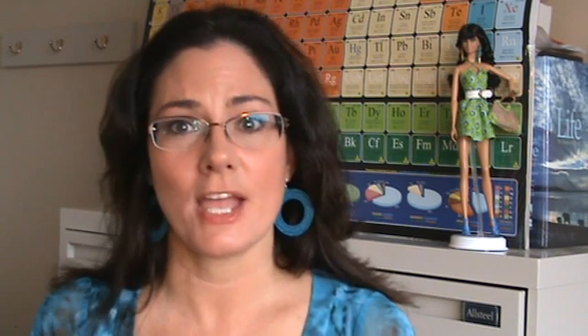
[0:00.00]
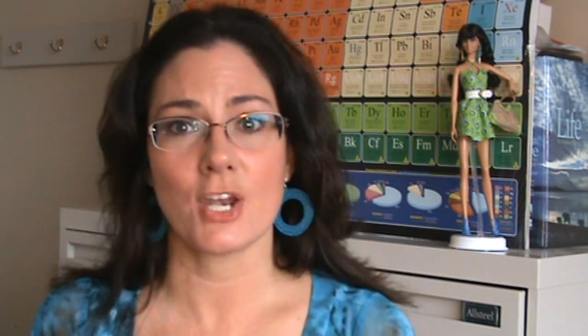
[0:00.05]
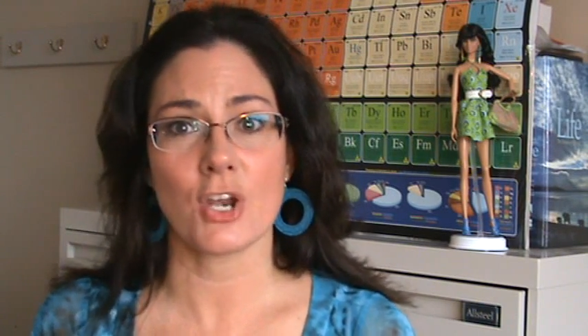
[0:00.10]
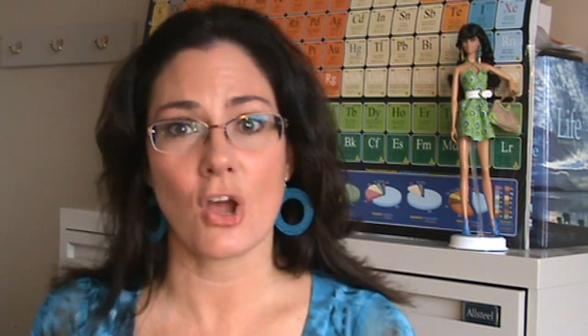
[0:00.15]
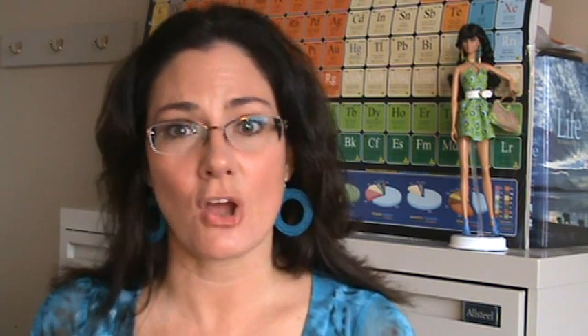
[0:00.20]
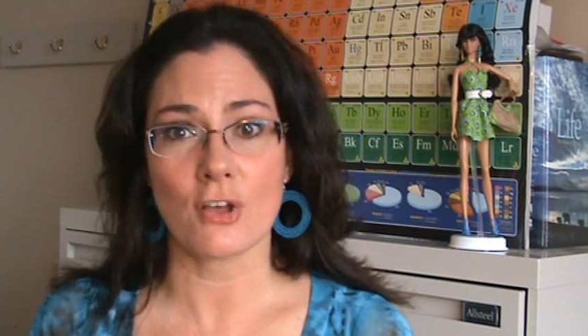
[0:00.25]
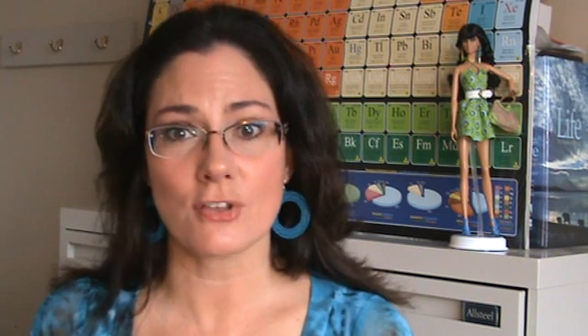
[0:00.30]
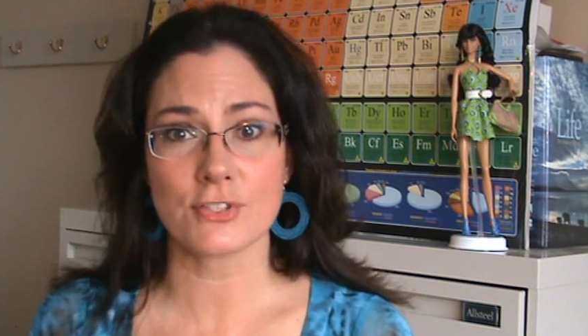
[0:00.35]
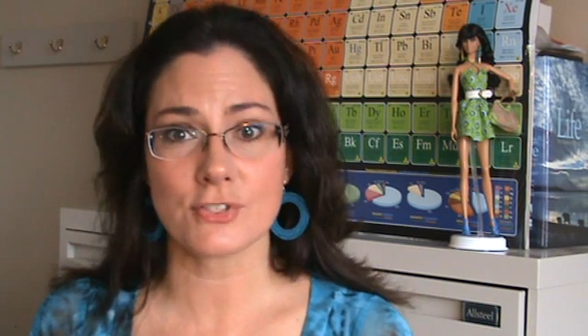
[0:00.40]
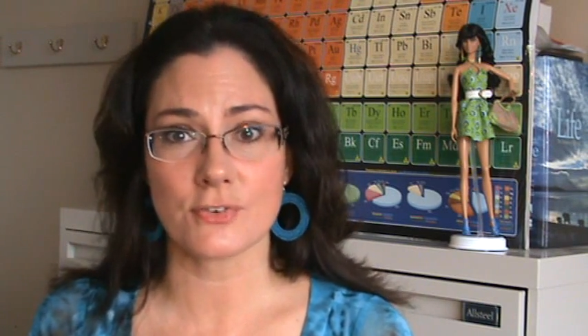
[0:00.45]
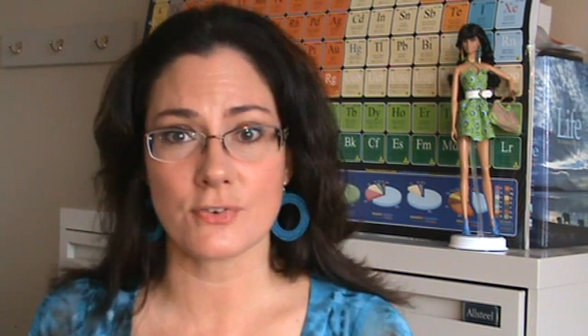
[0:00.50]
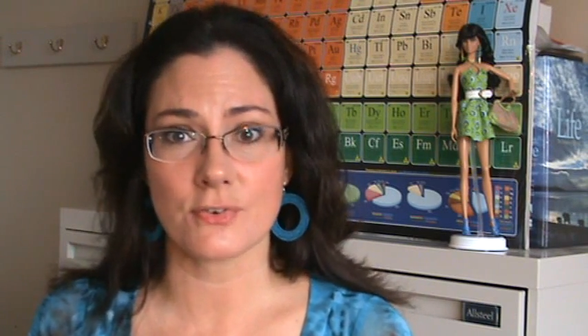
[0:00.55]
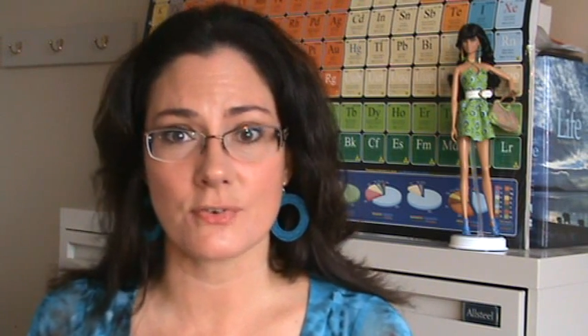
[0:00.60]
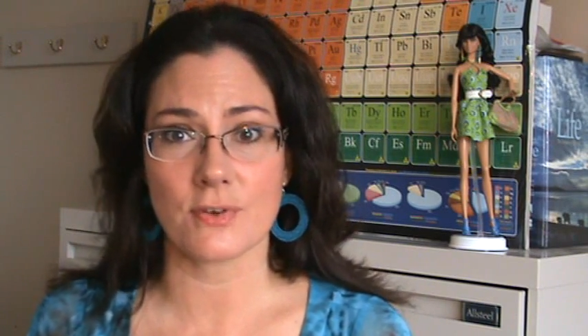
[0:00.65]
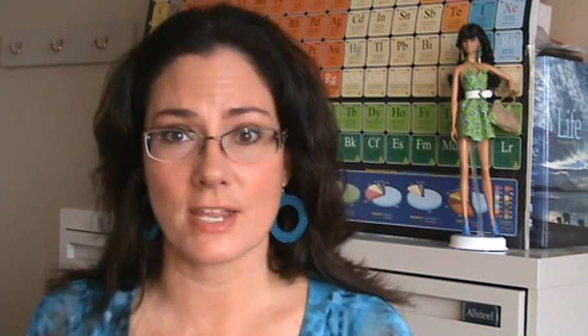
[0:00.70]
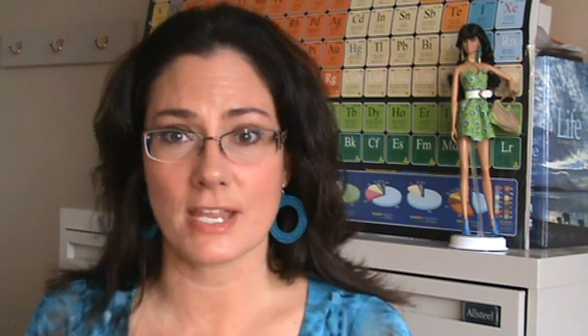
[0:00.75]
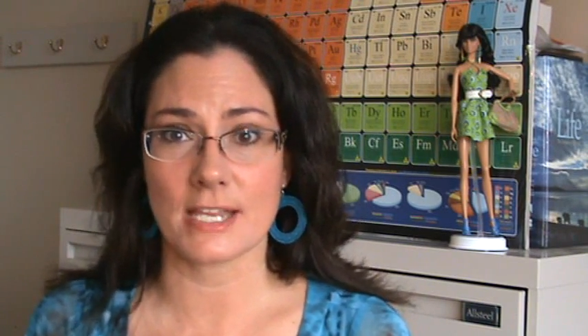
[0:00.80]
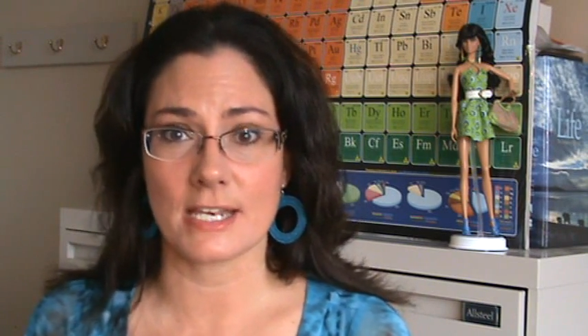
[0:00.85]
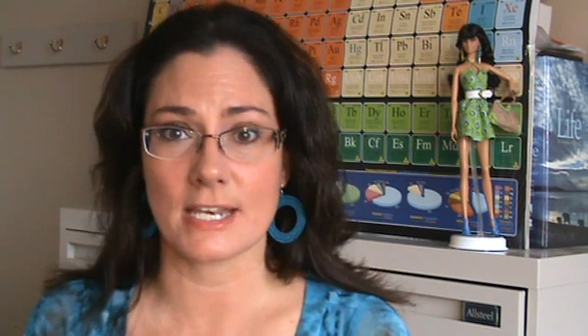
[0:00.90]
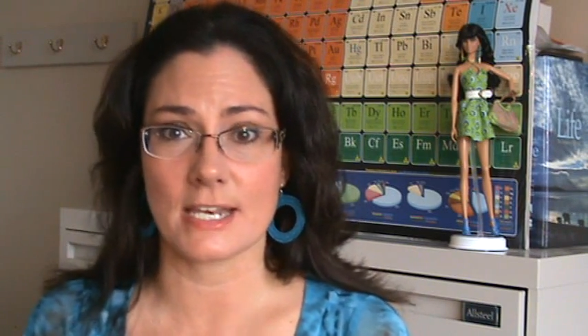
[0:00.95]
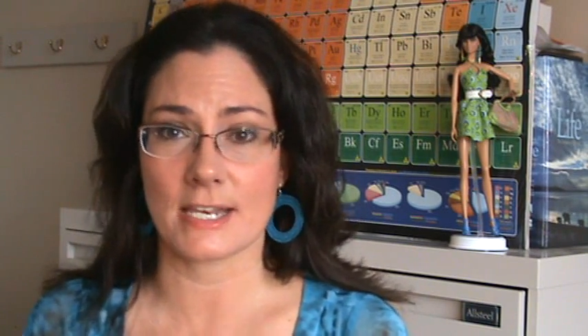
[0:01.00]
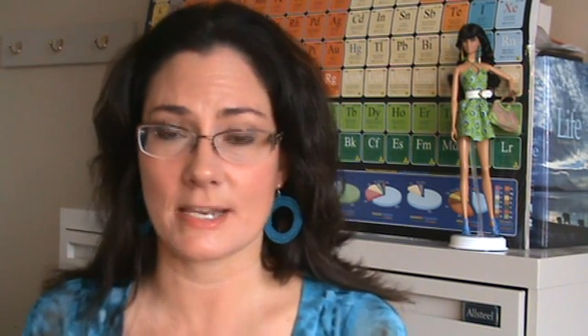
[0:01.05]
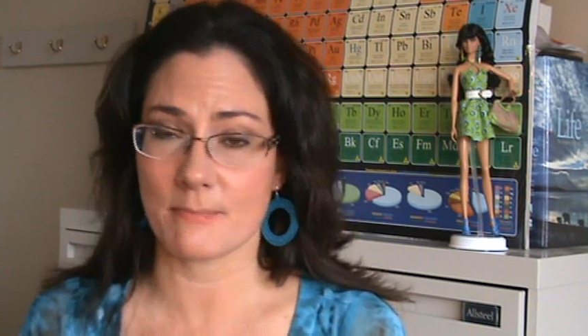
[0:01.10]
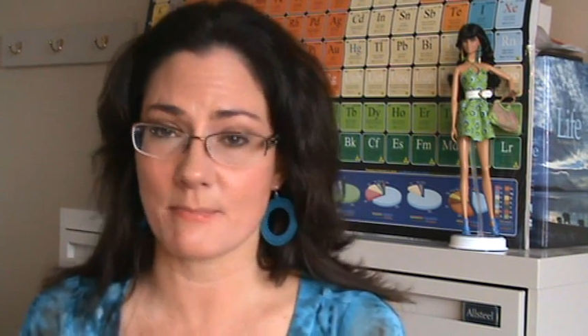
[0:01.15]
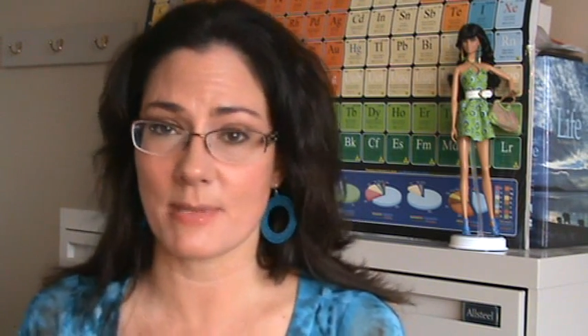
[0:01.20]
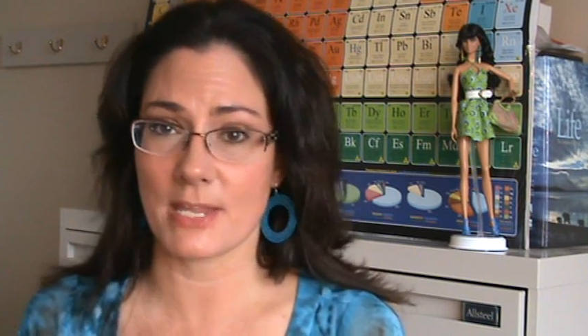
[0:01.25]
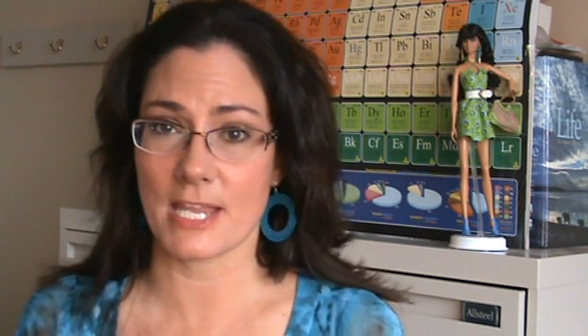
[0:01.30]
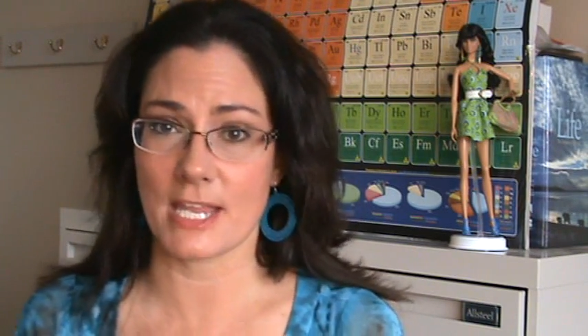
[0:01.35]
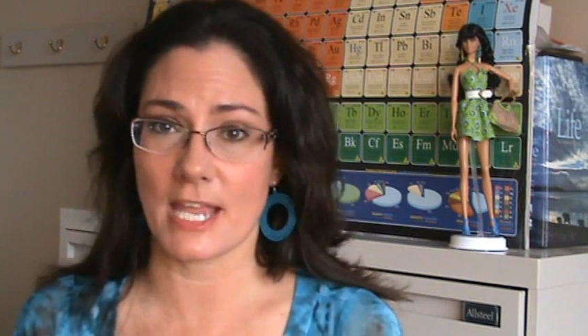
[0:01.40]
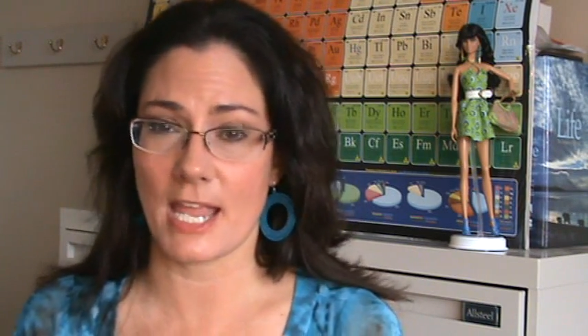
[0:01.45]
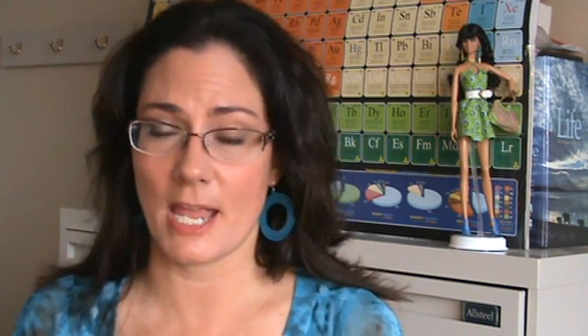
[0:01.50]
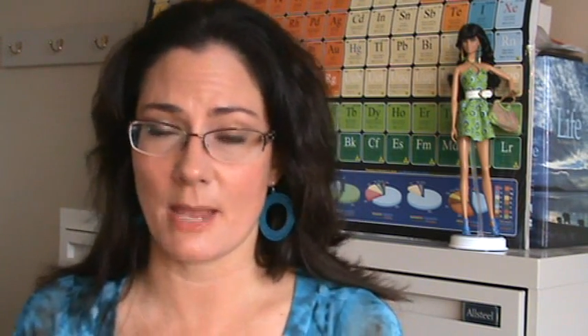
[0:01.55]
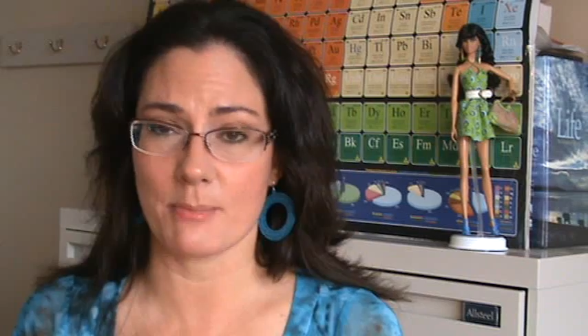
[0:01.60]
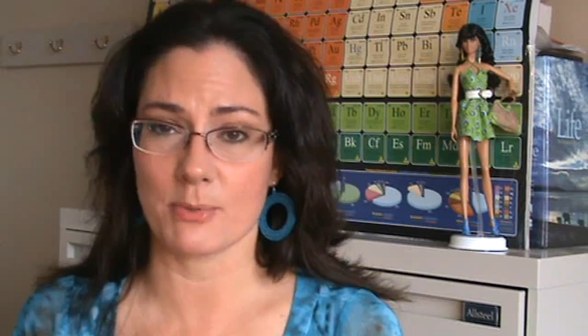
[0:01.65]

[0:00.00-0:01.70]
and also in being